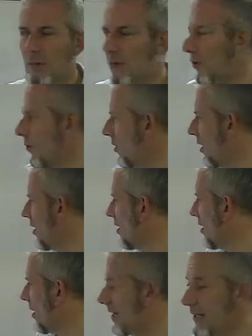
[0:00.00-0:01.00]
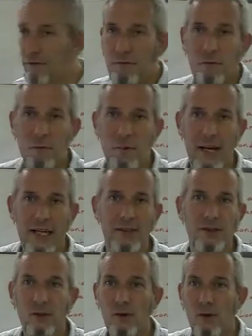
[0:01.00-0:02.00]
or a different
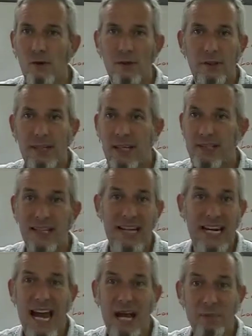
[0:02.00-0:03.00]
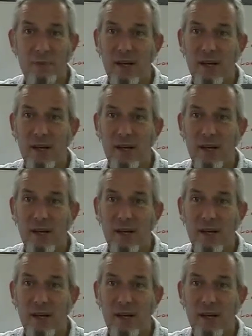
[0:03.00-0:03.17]
place or there's a gap